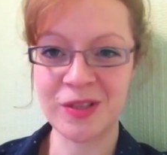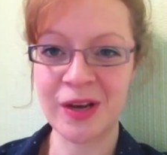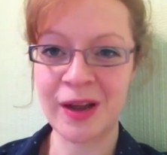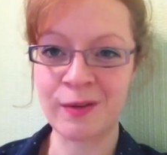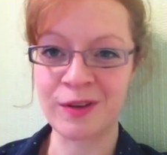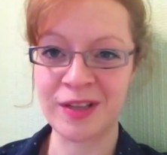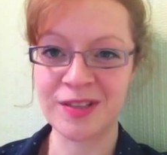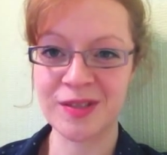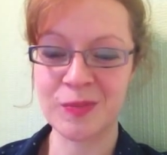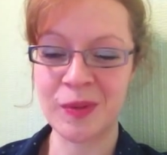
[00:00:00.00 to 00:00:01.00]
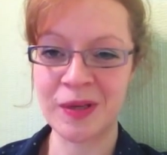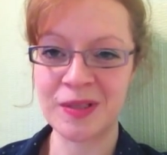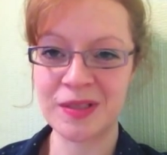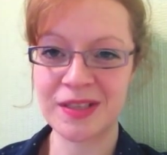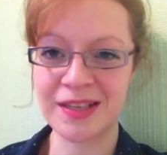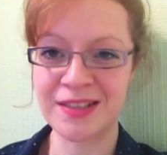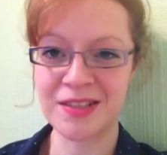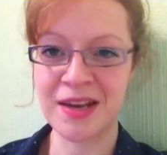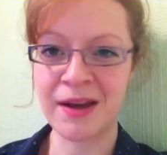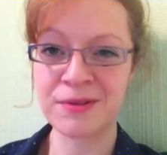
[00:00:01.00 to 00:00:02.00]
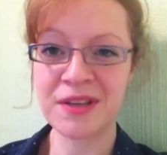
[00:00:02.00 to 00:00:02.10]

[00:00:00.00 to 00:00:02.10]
to love us, but it's now